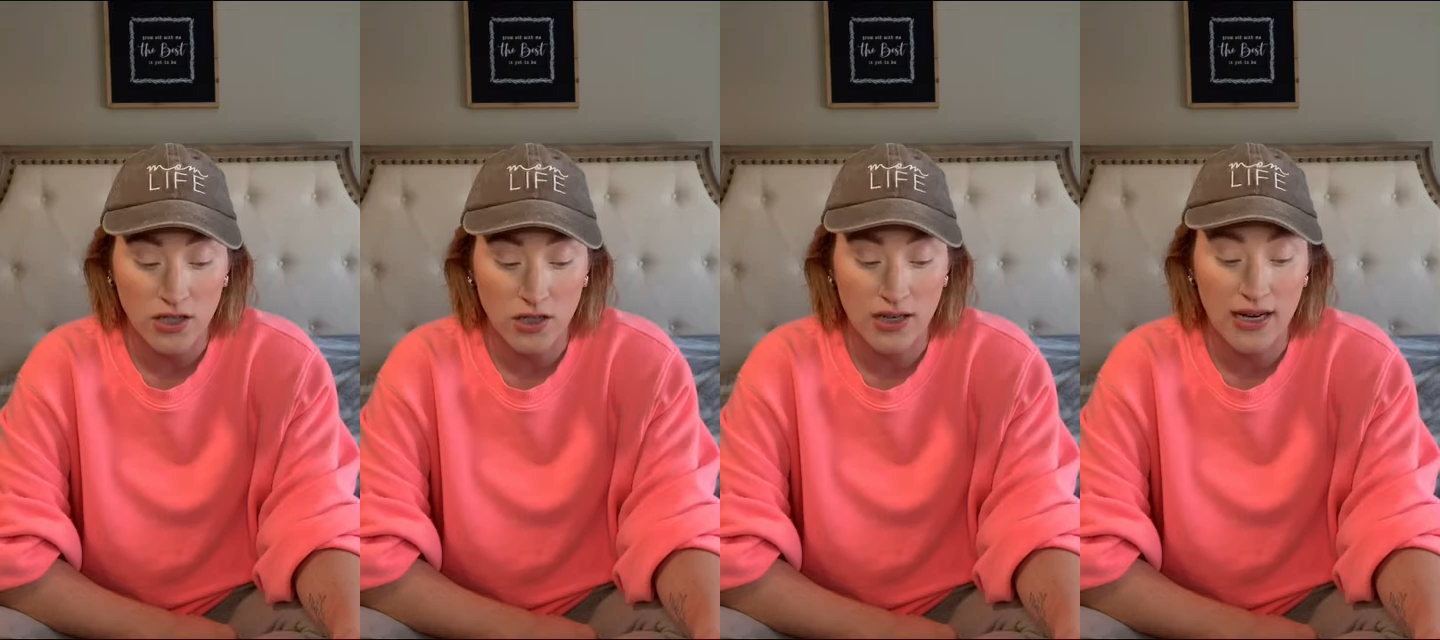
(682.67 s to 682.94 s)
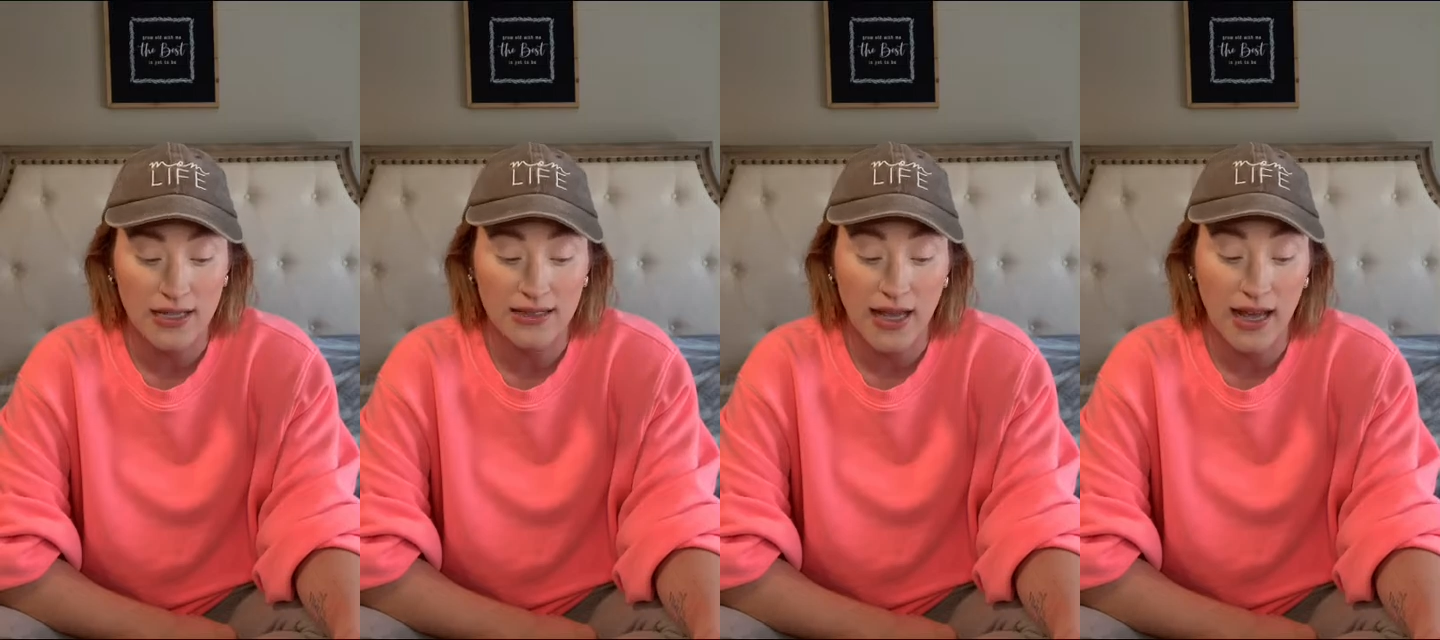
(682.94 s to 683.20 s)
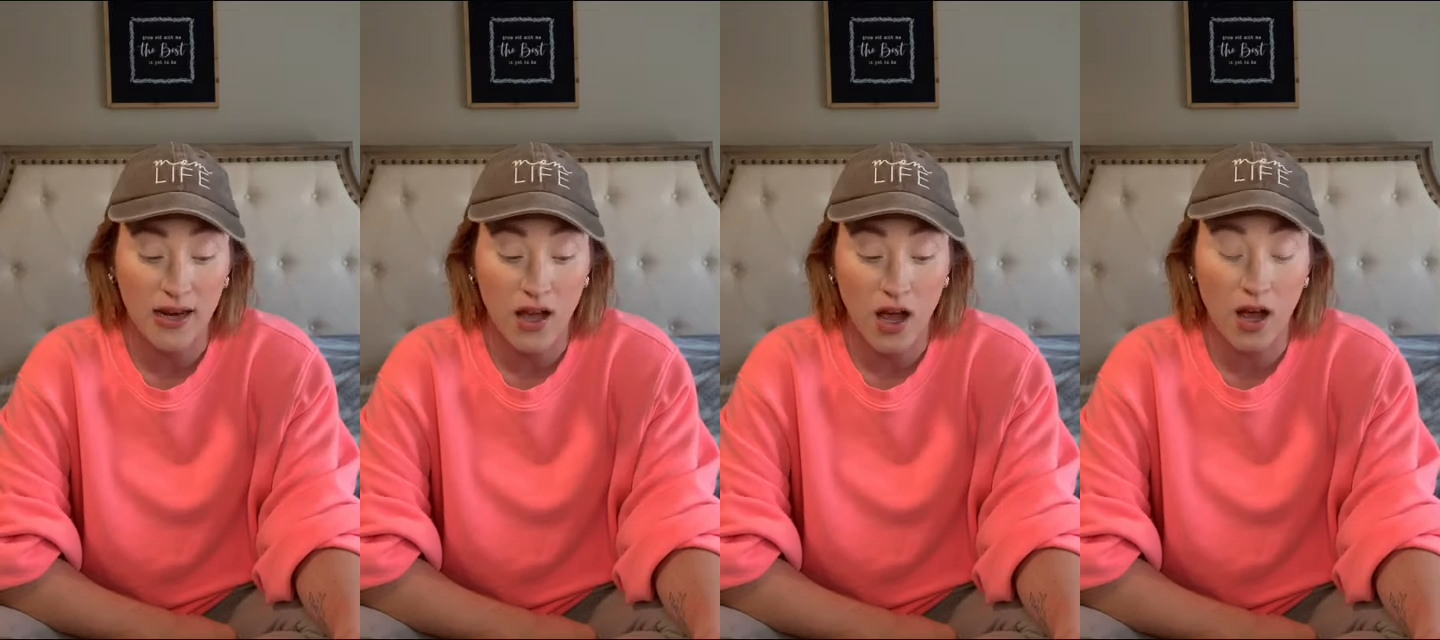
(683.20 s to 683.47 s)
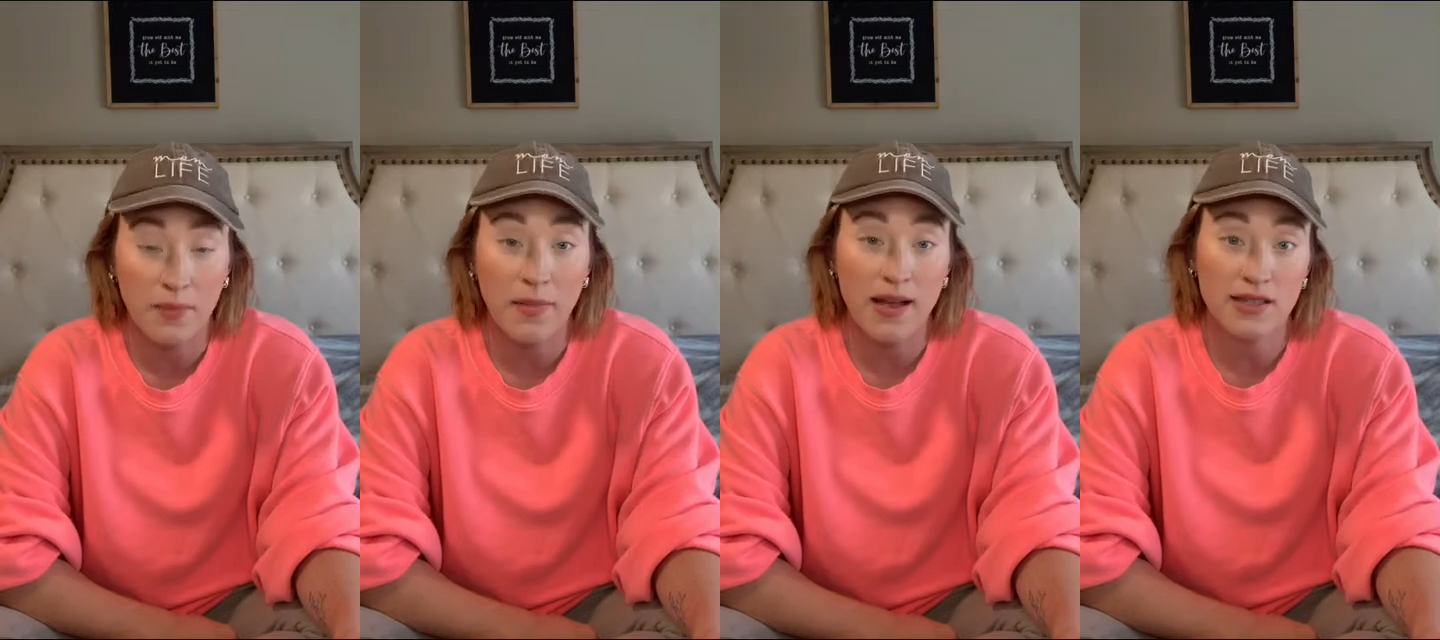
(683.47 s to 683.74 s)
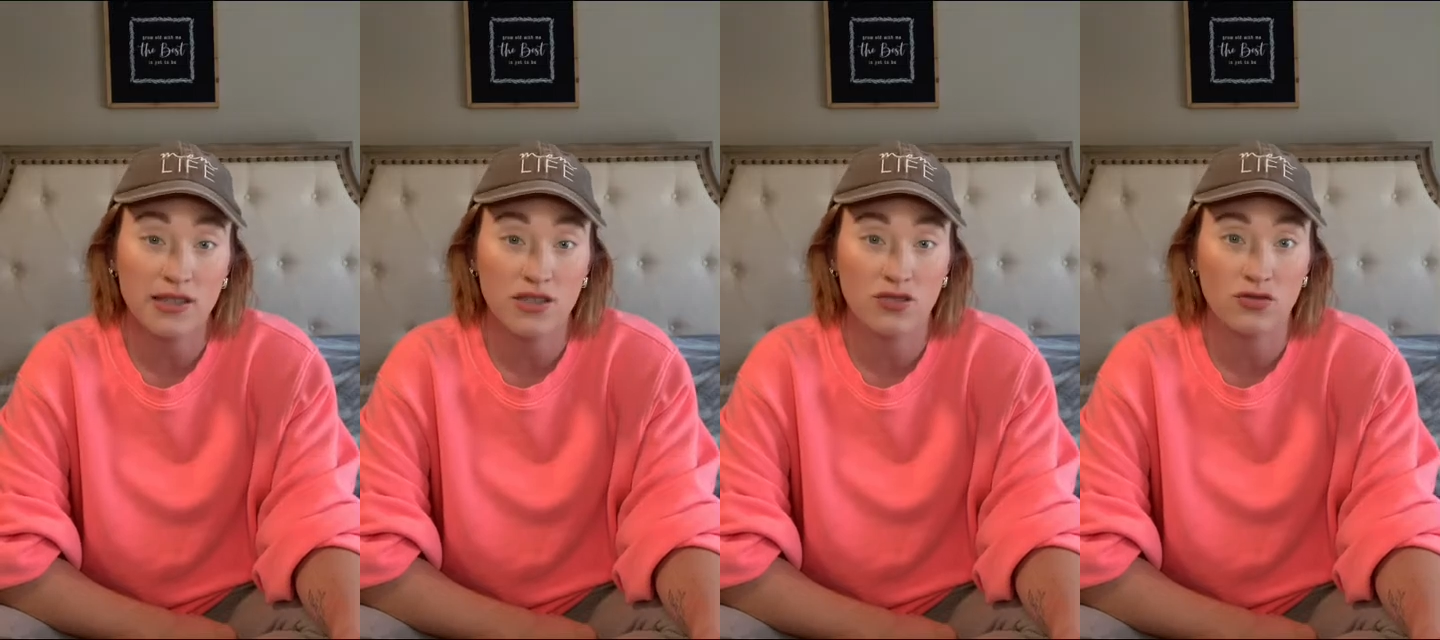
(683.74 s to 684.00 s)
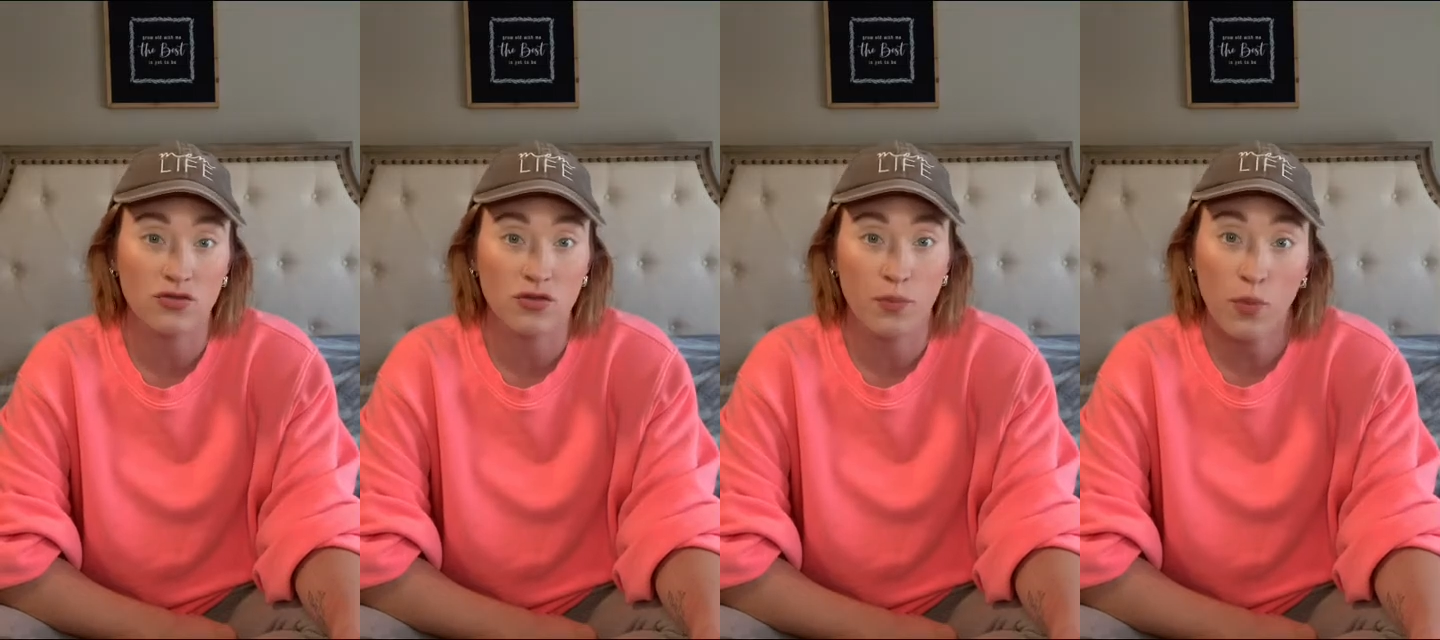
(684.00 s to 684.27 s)
So then I sent a message
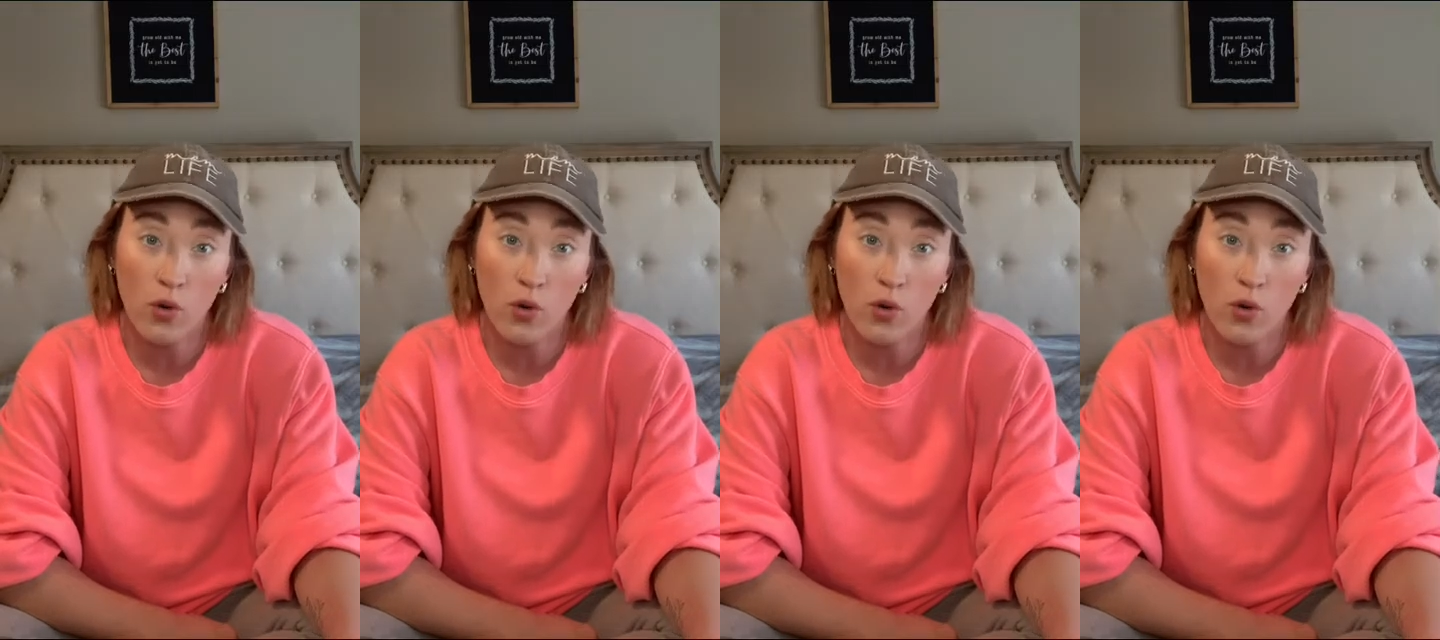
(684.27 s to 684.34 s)
through the